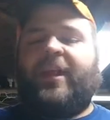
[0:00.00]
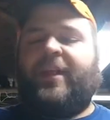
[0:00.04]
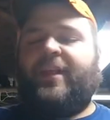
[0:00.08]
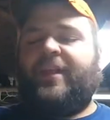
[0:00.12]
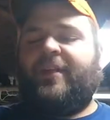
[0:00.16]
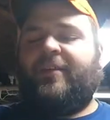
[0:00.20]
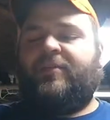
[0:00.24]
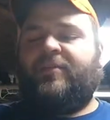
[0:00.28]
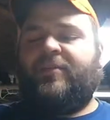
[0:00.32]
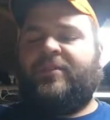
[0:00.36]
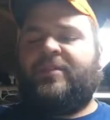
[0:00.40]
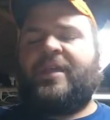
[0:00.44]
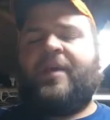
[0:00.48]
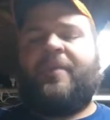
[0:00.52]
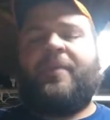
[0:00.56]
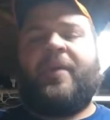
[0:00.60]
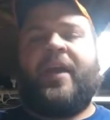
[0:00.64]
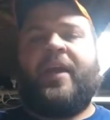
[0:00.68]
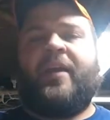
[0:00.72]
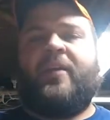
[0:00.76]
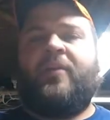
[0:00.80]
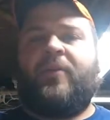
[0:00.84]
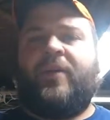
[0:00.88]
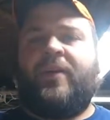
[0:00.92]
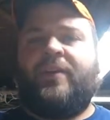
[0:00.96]
I did was I
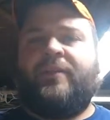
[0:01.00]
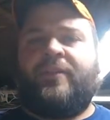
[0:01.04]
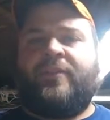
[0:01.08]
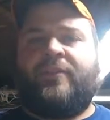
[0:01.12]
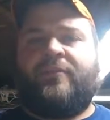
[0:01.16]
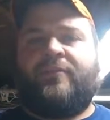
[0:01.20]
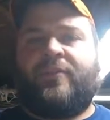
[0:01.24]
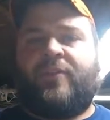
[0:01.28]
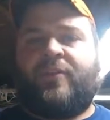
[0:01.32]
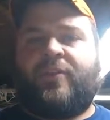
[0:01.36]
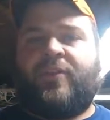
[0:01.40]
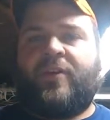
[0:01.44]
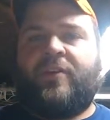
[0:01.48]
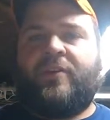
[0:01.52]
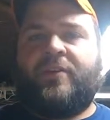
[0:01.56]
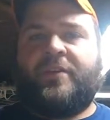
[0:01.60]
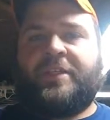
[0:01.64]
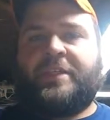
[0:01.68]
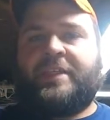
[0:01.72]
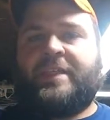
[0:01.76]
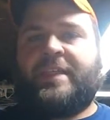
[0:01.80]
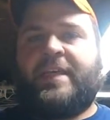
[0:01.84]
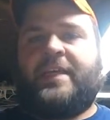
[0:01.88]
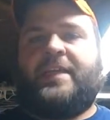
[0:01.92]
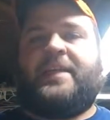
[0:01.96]
microwaved it for
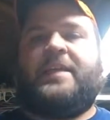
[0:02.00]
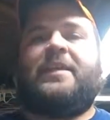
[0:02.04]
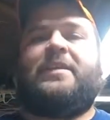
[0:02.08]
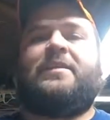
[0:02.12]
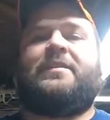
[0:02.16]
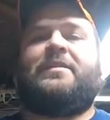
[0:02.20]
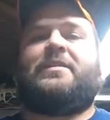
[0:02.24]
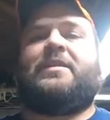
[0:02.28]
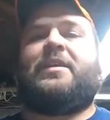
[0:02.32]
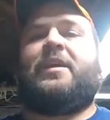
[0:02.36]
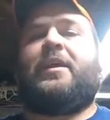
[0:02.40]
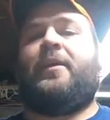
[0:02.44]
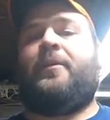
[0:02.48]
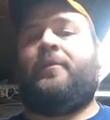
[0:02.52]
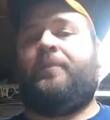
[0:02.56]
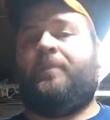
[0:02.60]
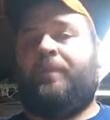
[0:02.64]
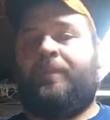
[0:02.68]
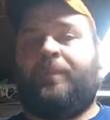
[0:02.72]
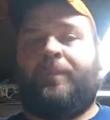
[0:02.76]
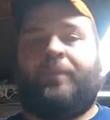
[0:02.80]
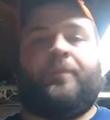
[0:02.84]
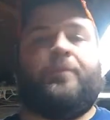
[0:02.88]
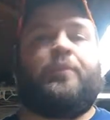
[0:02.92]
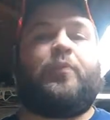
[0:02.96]
30 seconds,
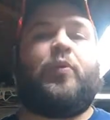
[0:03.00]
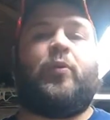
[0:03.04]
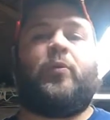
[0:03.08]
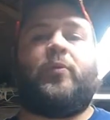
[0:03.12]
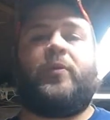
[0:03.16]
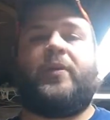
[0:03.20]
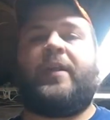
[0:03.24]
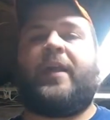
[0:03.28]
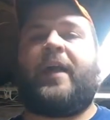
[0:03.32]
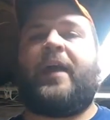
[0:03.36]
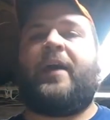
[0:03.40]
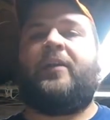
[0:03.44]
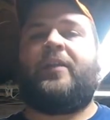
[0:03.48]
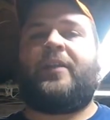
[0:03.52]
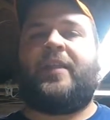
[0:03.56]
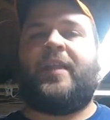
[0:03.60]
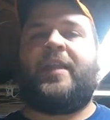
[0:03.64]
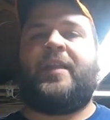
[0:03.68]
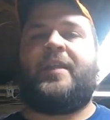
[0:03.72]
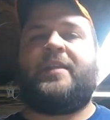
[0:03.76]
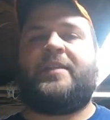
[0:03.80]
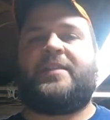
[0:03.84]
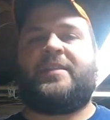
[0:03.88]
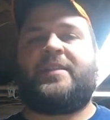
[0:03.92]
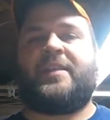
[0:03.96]
pulled it out,
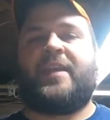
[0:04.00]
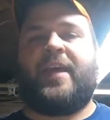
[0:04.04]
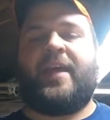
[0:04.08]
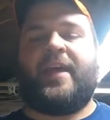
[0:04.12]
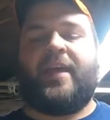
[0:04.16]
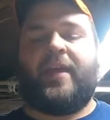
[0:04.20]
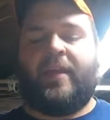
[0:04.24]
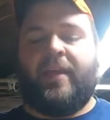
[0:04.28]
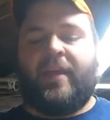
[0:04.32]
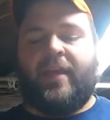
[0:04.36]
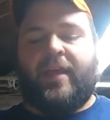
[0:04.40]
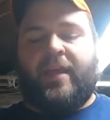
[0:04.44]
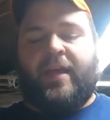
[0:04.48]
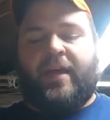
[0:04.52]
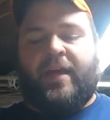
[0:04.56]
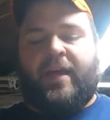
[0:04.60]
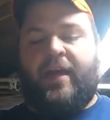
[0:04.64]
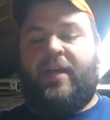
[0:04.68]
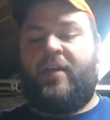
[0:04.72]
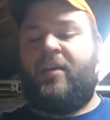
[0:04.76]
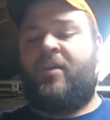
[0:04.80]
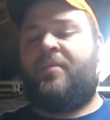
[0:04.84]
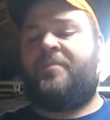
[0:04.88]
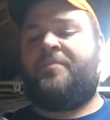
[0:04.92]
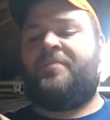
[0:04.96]
let it set.
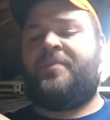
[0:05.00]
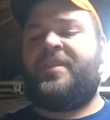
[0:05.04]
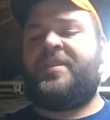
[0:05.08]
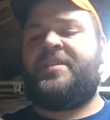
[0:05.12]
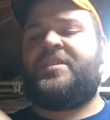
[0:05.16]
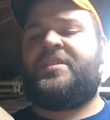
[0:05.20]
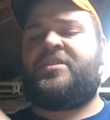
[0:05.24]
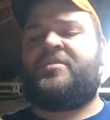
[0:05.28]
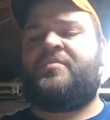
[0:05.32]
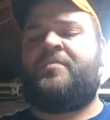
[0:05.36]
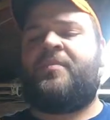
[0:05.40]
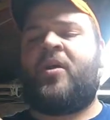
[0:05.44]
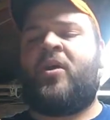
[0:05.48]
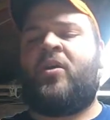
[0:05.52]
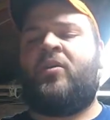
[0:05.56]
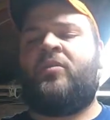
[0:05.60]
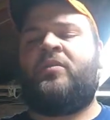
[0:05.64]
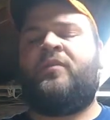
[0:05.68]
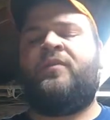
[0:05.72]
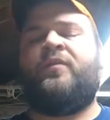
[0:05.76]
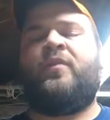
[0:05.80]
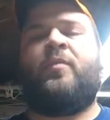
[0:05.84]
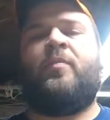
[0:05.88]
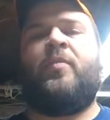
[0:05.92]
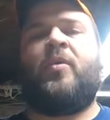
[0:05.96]
This
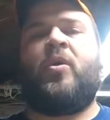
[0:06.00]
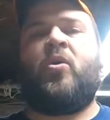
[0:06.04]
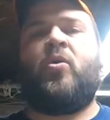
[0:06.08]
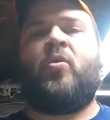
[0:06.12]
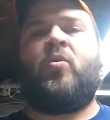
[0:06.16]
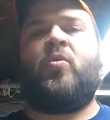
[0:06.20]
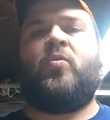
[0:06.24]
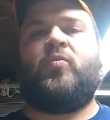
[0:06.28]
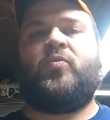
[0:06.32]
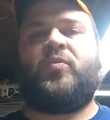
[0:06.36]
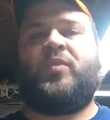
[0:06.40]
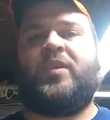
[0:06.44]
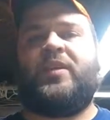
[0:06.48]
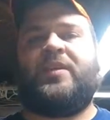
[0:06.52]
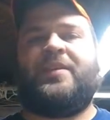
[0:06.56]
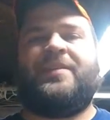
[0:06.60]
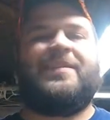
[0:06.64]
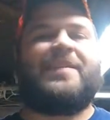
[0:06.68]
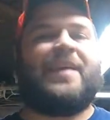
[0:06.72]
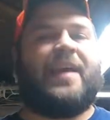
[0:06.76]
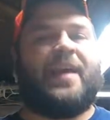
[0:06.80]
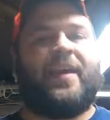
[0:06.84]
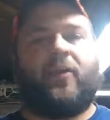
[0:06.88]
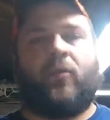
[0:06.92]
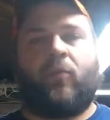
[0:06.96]
small of a bowl didn't
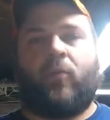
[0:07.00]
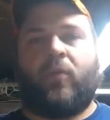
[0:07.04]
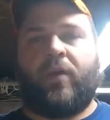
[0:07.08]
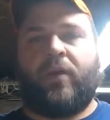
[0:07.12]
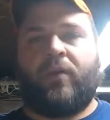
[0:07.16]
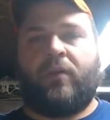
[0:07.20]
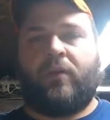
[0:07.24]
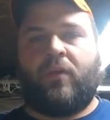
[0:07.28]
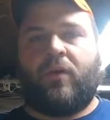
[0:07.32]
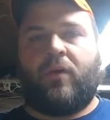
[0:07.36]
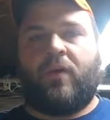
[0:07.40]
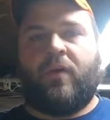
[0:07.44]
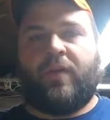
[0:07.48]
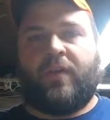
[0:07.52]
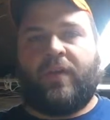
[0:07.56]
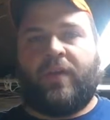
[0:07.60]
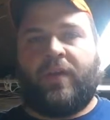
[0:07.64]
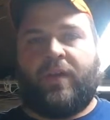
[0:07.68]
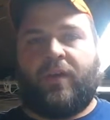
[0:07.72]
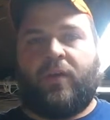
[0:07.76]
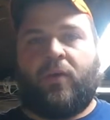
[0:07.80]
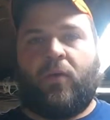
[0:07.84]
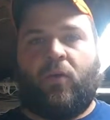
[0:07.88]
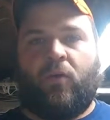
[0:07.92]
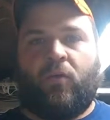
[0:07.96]
take real long
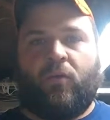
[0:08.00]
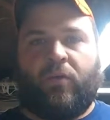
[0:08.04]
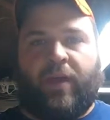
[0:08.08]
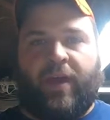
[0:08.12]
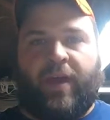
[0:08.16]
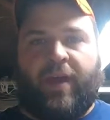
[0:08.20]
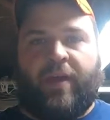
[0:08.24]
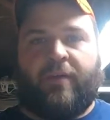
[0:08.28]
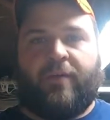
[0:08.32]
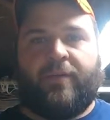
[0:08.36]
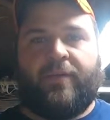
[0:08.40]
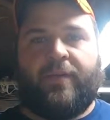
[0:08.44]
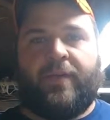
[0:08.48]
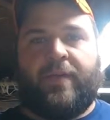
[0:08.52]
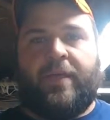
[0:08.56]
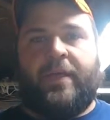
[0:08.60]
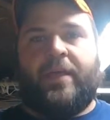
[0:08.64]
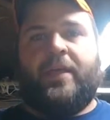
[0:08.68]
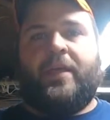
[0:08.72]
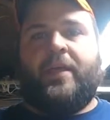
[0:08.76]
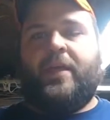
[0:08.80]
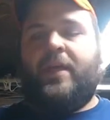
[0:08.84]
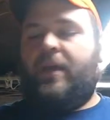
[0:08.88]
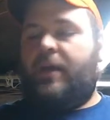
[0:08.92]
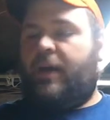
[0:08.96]
to cool down.
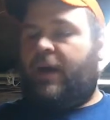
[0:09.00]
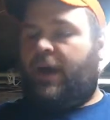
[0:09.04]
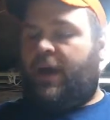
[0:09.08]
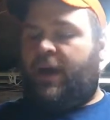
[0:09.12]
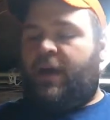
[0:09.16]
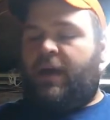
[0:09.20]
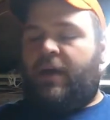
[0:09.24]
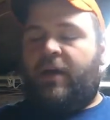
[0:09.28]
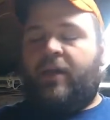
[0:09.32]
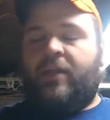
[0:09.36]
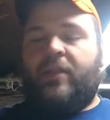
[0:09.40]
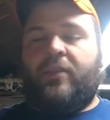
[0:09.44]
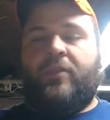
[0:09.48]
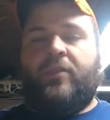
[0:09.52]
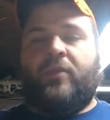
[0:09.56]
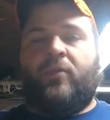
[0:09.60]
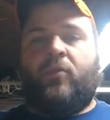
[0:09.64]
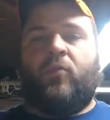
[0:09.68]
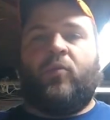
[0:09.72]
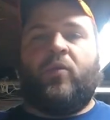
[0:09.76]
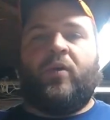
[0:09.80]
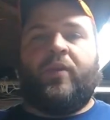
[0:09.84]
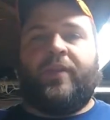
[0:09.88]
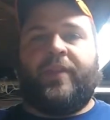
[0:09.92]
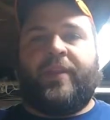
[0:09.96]
The
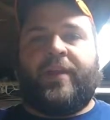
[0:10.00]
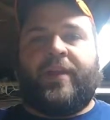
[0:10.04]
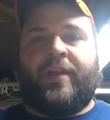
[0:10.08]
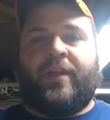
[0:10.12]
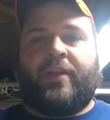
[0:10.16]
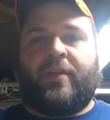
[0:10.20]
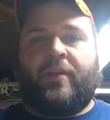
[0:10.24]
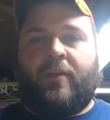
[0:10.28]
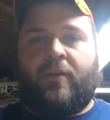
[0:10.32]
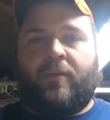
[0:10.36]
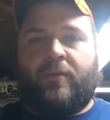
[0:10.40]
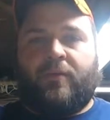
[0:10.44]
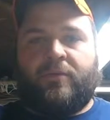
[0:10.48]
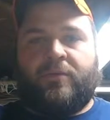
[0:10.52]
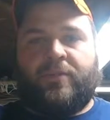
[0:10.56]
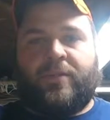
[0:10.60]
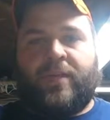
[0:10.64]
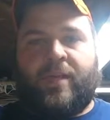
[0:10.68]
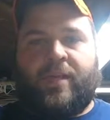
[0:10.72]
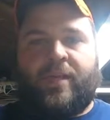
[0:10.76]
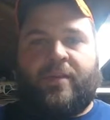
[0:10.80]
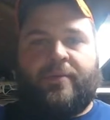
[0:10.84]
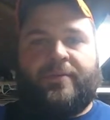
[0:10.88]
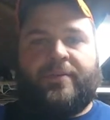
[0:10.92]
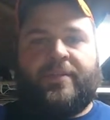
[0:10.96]
one that Carl
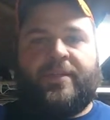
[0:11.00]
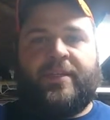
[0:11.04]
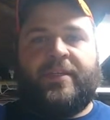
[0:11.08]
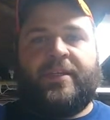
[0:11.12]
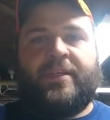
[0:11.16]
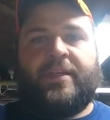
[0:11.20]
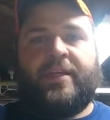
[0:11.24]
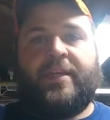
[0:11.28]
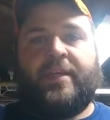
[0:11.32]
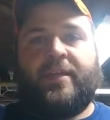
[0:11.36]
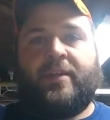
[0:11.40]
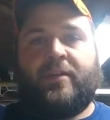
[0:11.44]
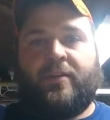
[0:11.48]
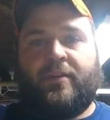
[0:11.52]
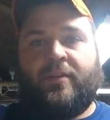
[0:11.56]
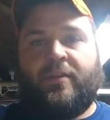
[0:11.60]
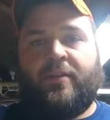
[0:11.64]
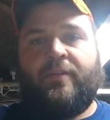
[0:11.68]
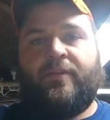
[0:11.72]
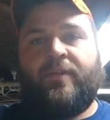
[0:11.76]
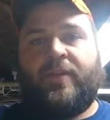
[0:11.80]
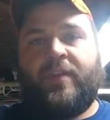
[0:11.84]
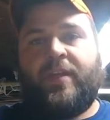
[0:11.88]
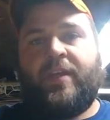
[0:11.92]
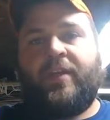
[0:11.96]
Jacobson did on
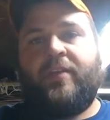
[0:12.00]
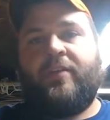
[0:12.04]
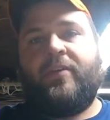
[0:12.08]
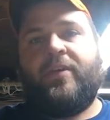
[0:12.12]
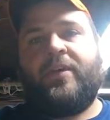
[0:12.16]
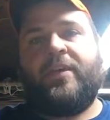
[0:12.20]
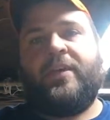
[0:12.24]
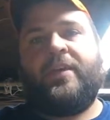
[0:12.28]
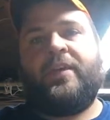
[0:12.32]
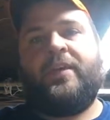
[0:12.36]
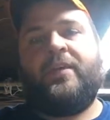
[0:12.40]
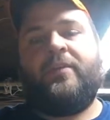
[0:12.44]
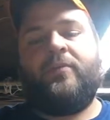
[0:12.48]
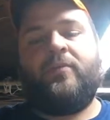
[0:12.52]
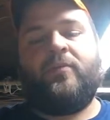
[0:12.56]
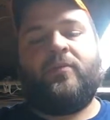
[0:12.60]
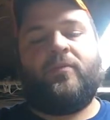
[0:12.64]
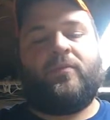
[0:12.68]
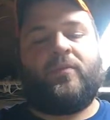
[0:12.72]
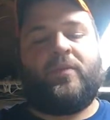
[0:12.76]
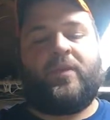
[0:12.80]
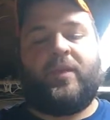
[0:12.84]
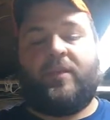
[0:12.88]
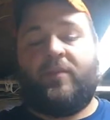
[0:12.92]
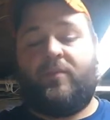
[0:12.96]
the video he
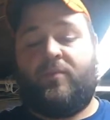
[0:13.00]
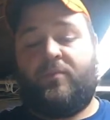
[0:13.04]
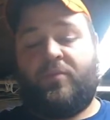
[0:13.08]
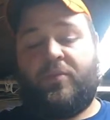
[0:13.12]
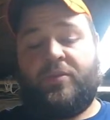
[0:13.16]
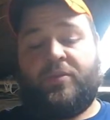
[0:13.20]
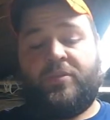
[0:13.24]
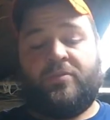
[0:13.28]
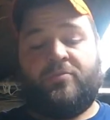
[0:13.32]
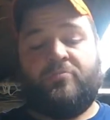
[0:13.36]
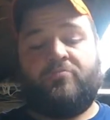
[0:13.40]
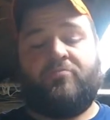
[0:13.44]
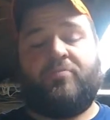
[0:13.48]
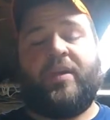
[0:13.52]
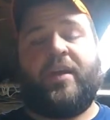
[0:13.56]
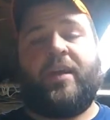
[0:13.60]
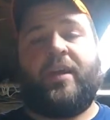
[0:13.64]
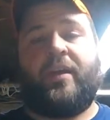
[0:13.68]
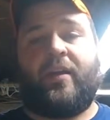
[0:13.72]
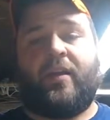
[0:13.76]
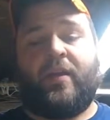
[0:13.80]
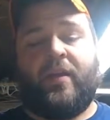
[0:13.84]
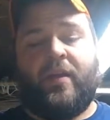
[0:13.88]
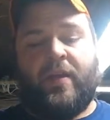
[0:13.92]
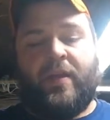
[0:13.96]
did was
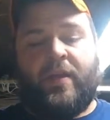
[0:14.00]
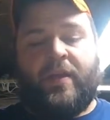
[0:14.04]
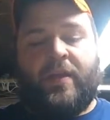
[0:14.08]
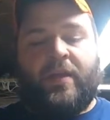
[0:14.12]
bigger.